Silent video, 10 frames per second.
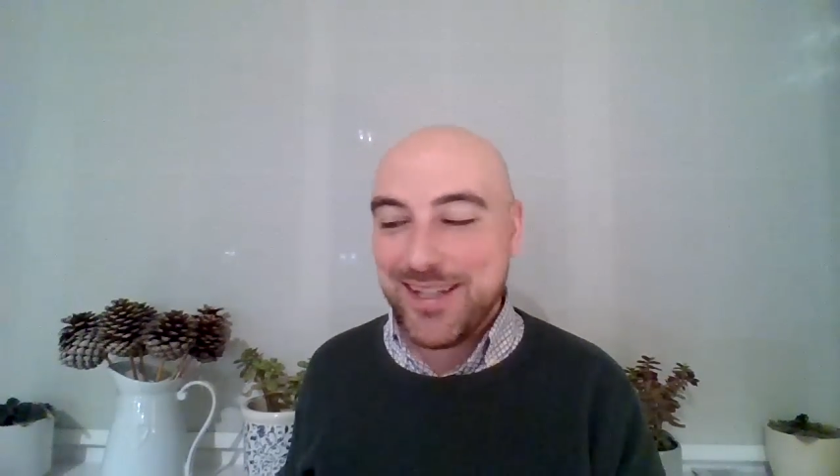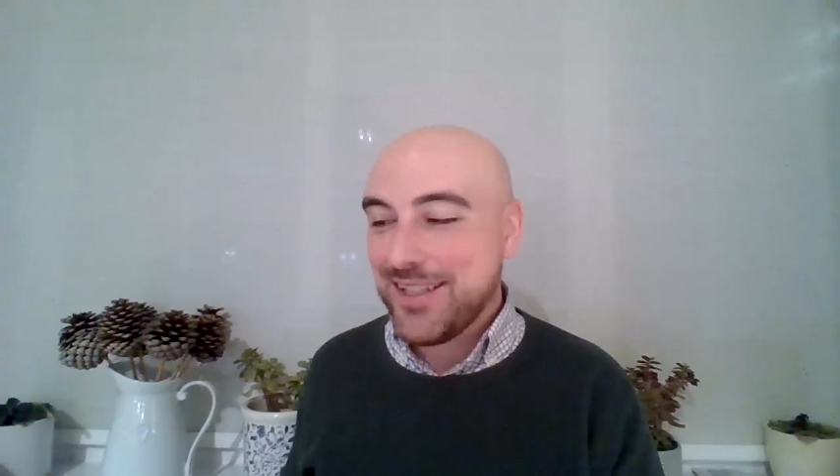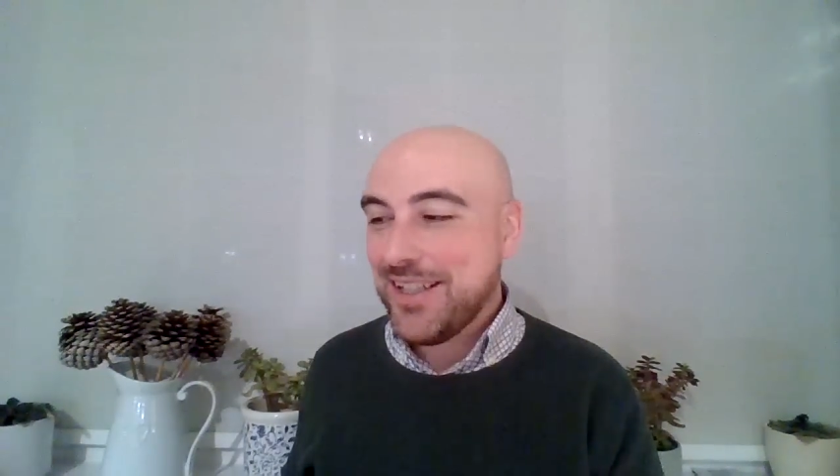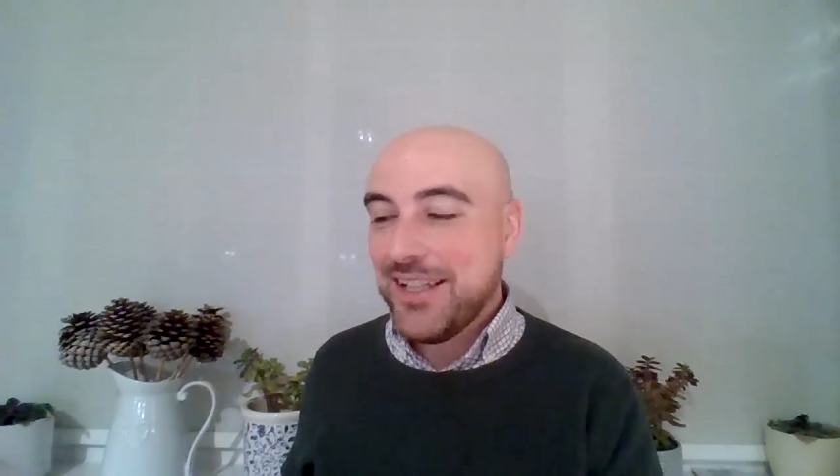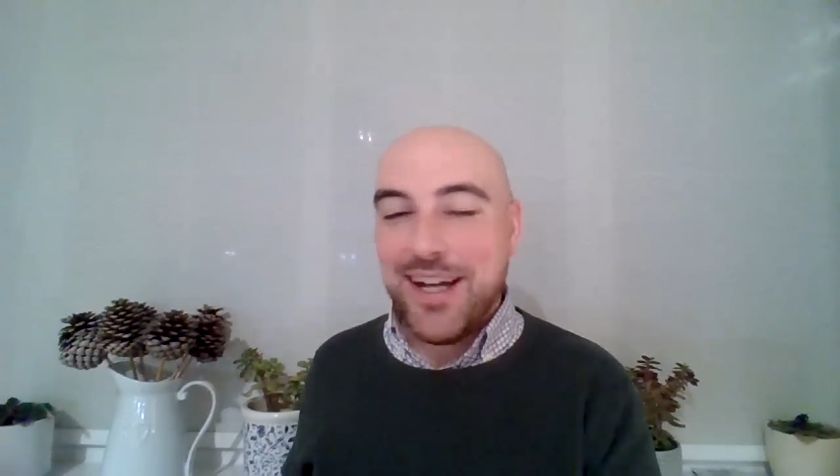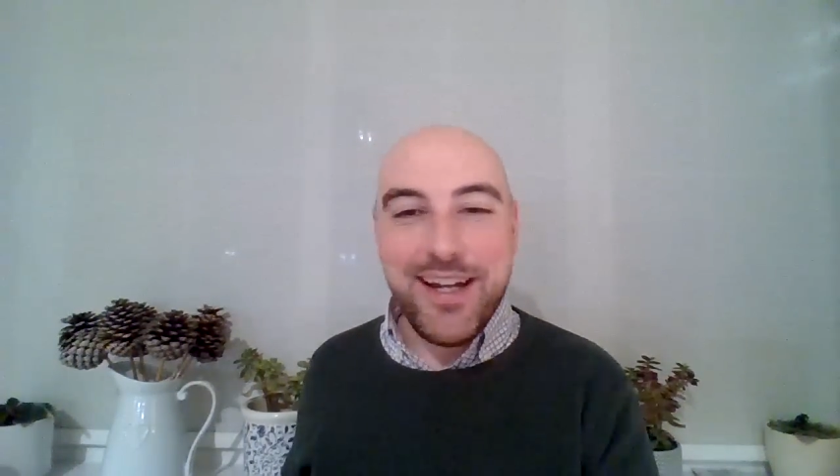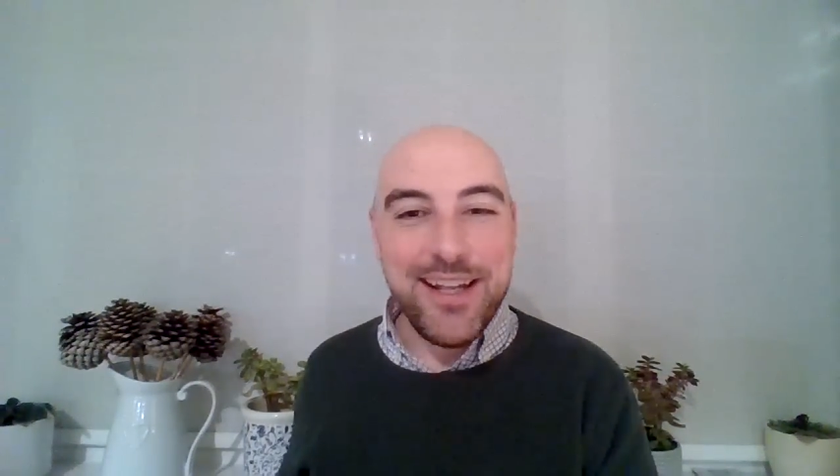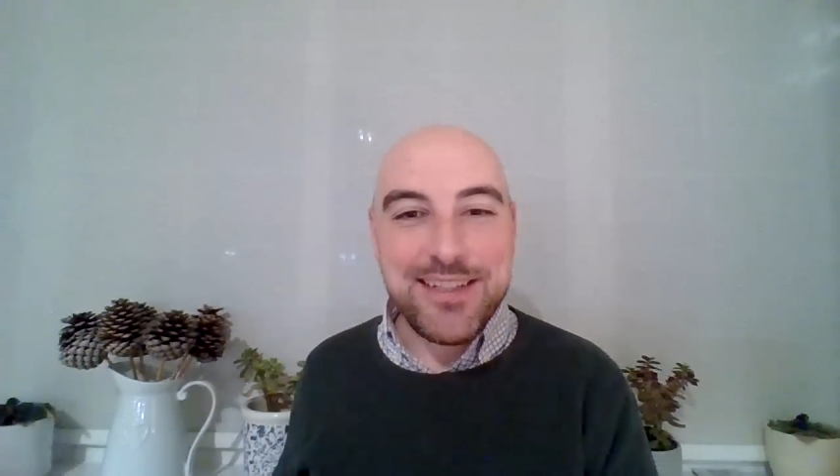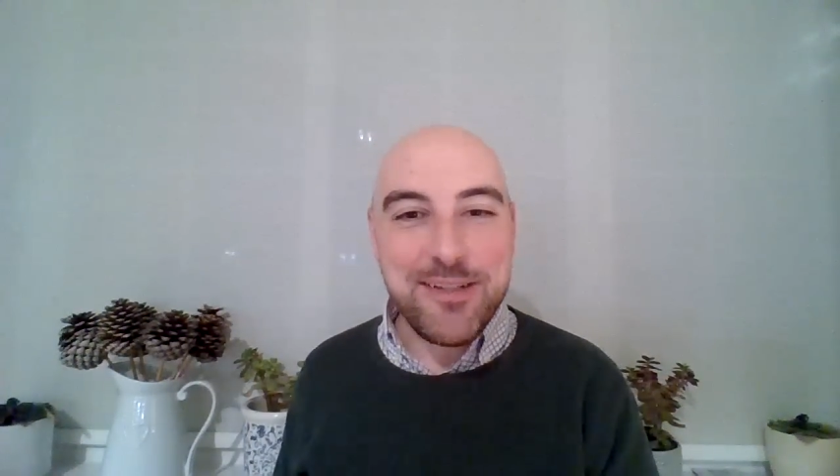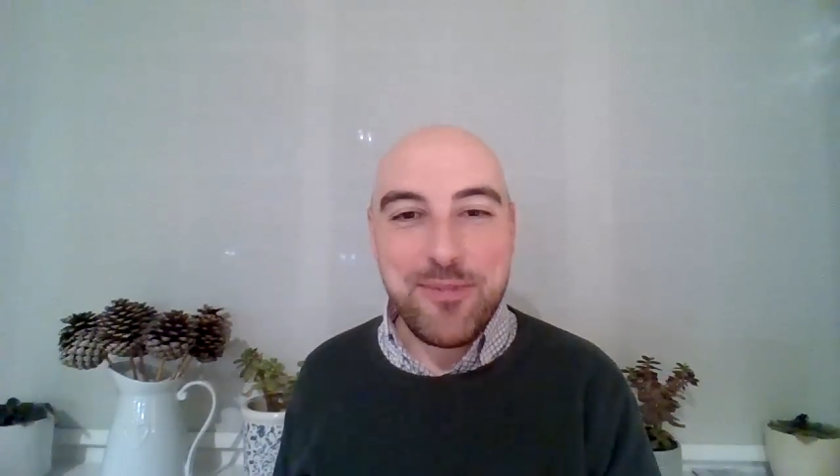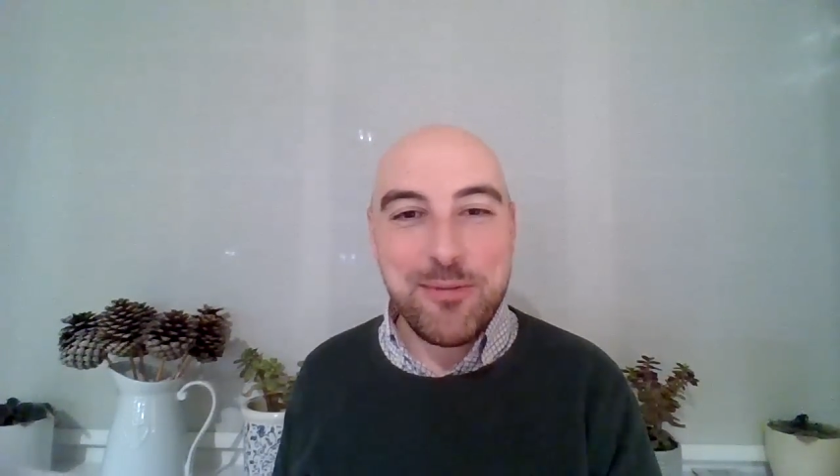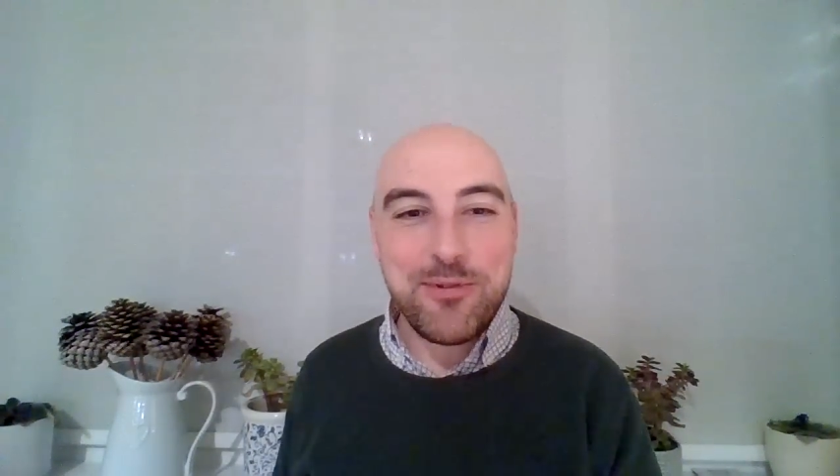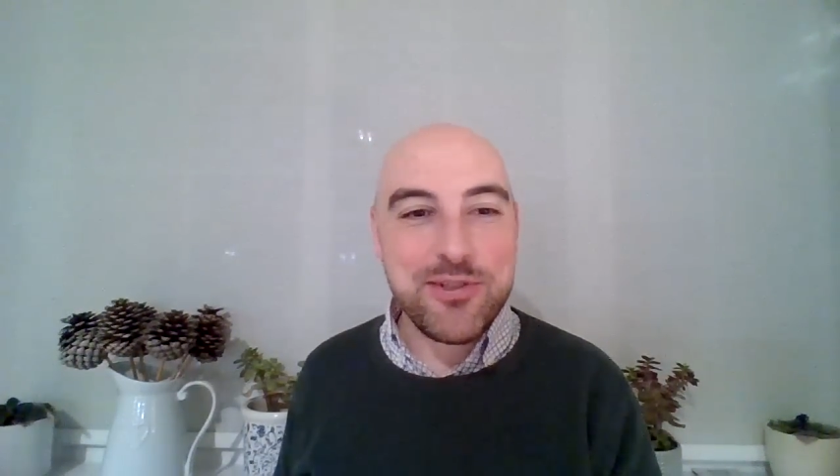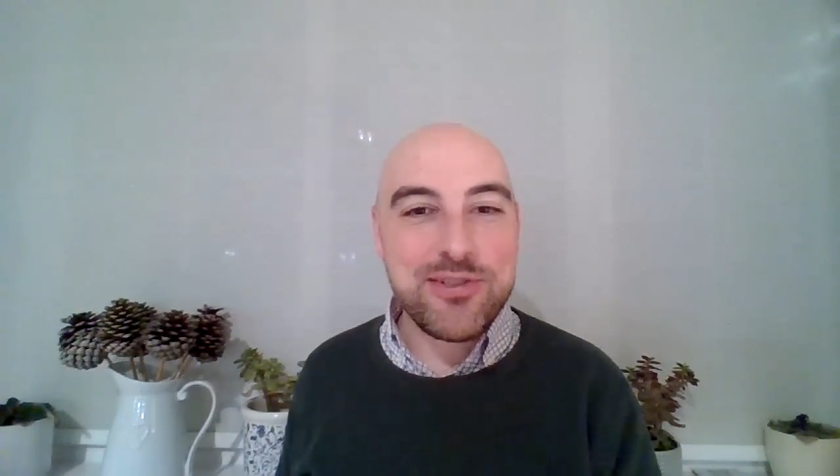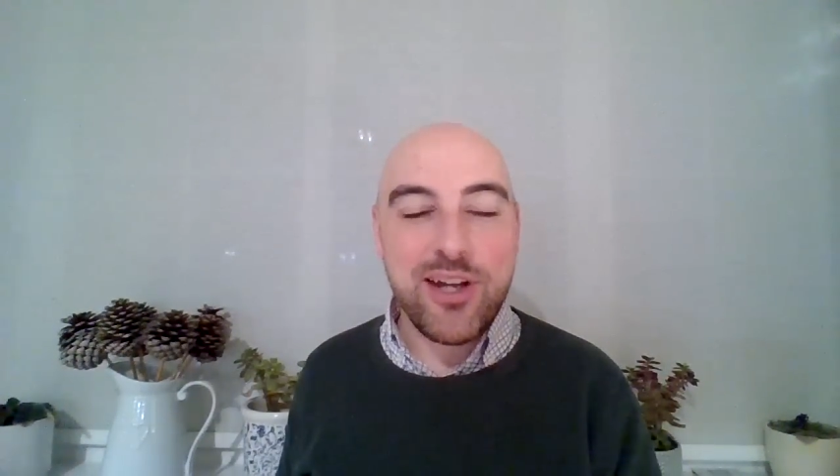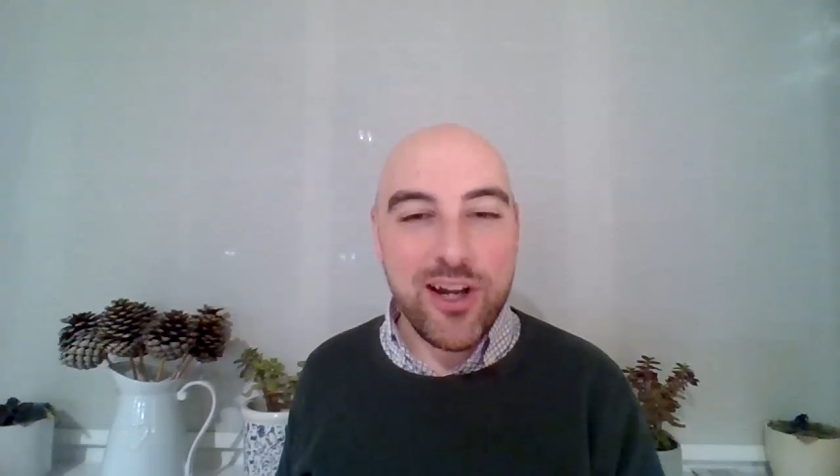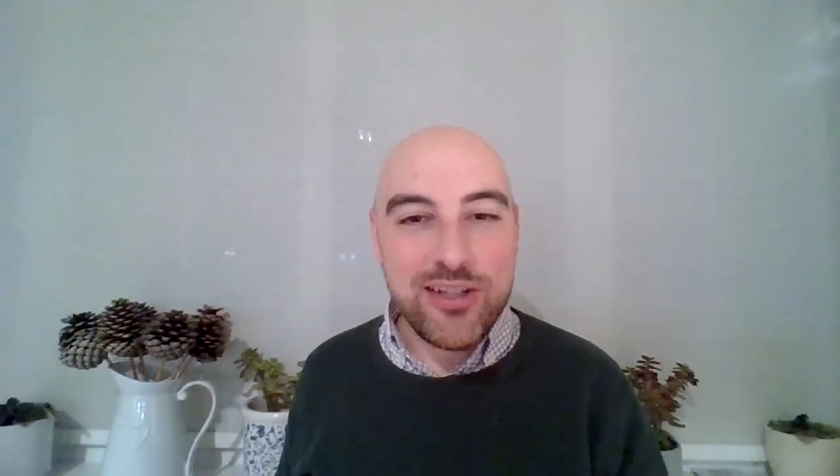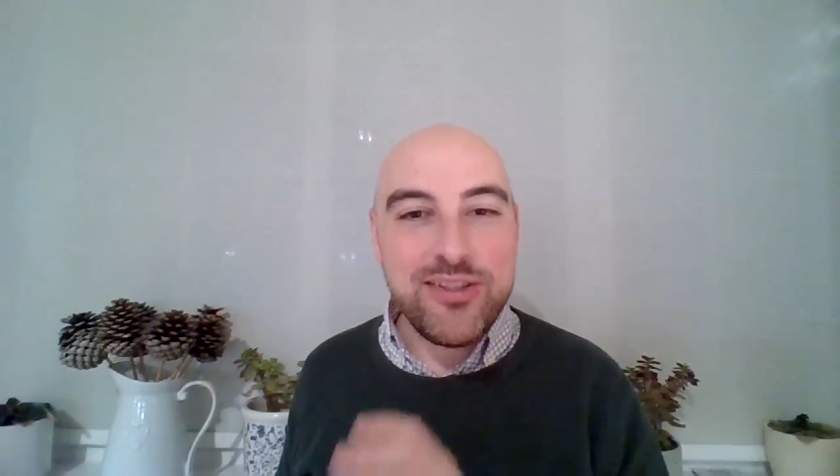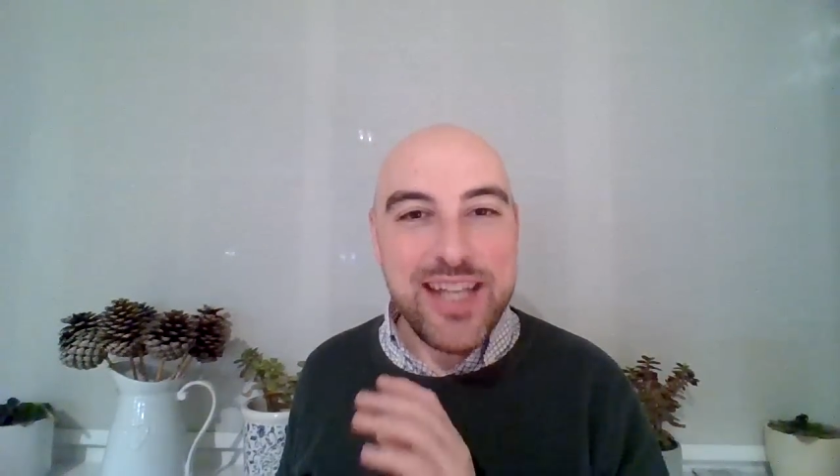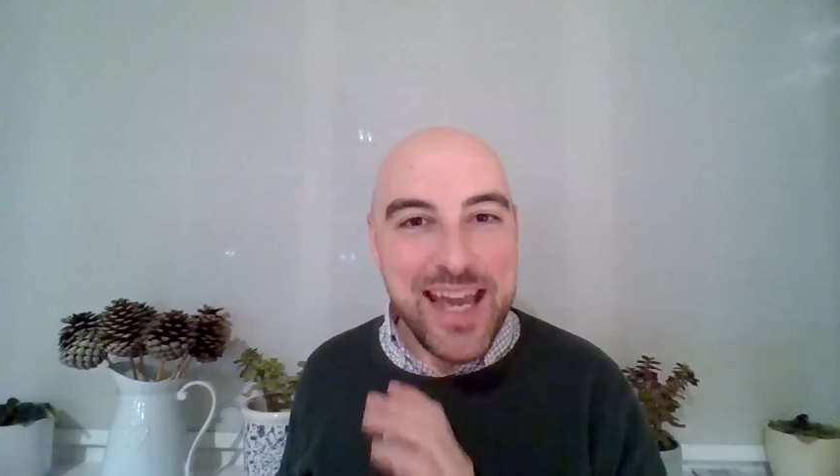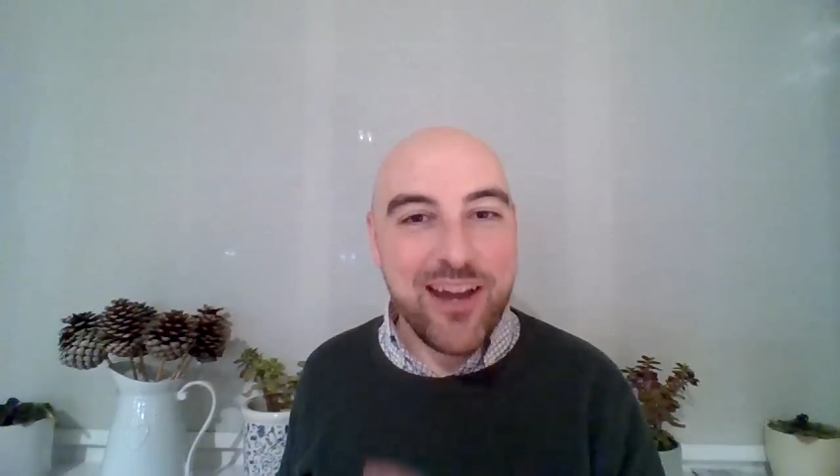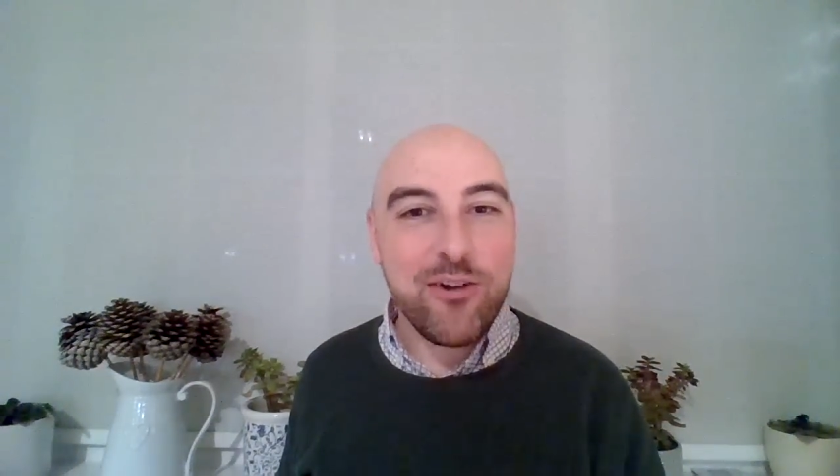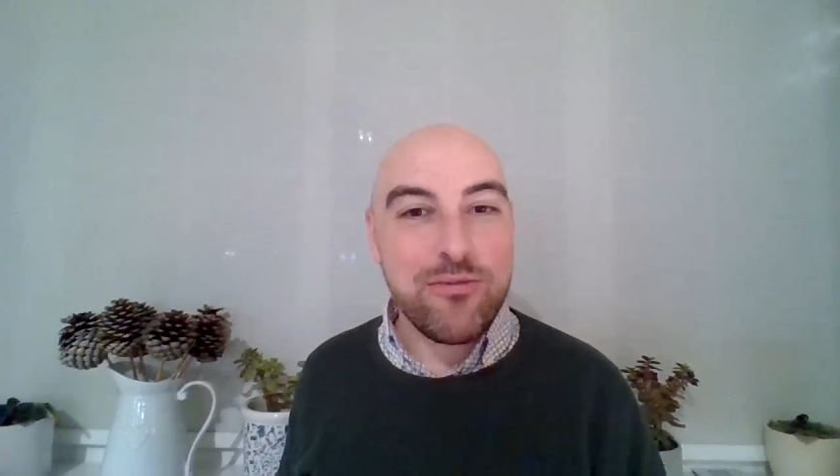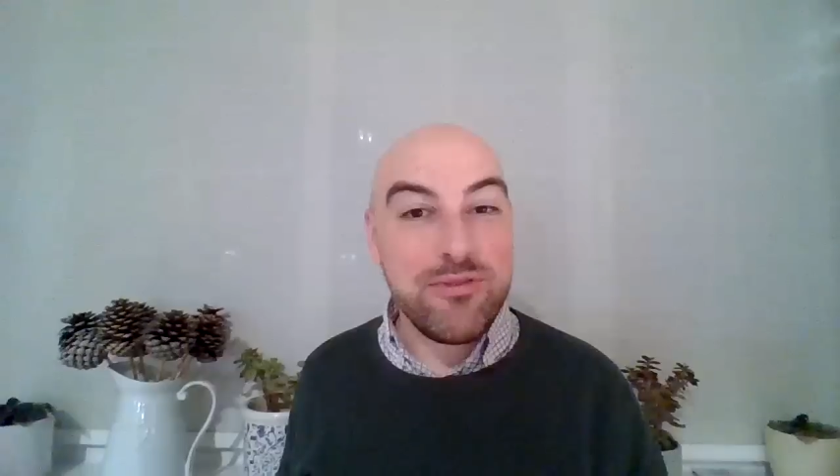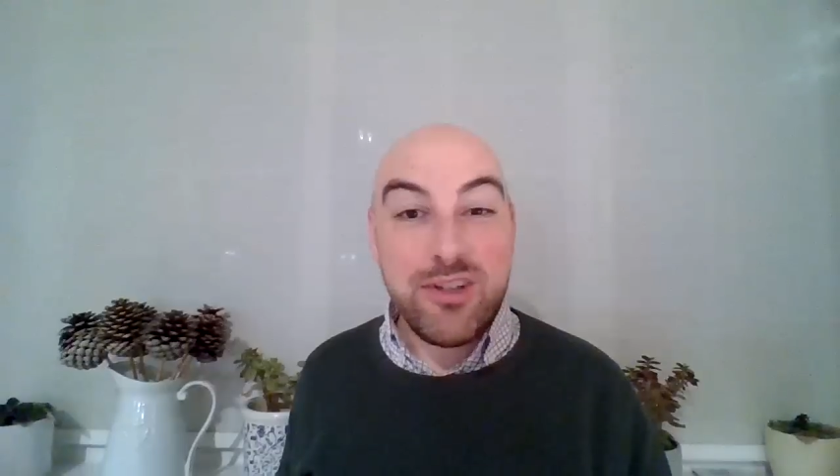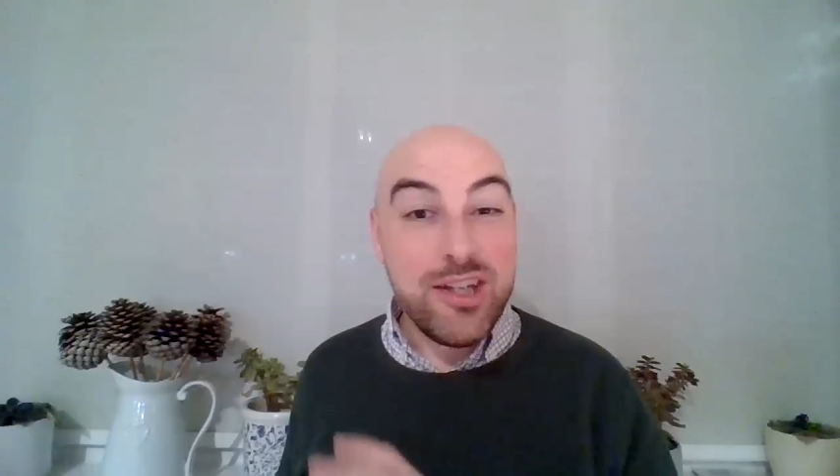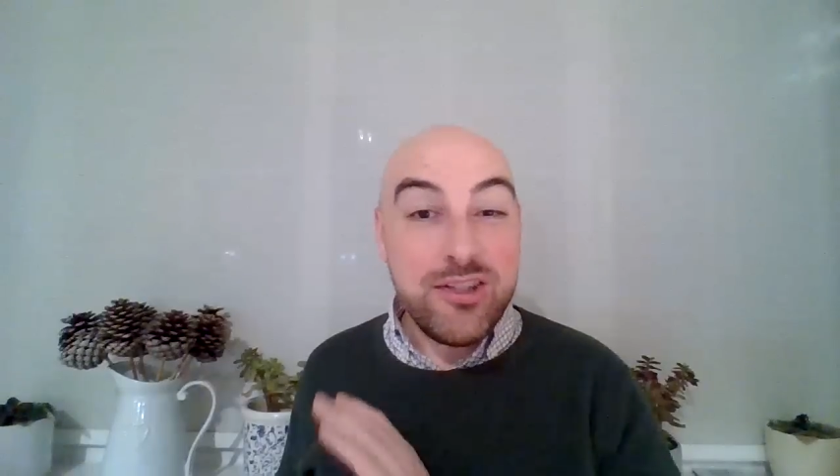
Like, I know some people just are now...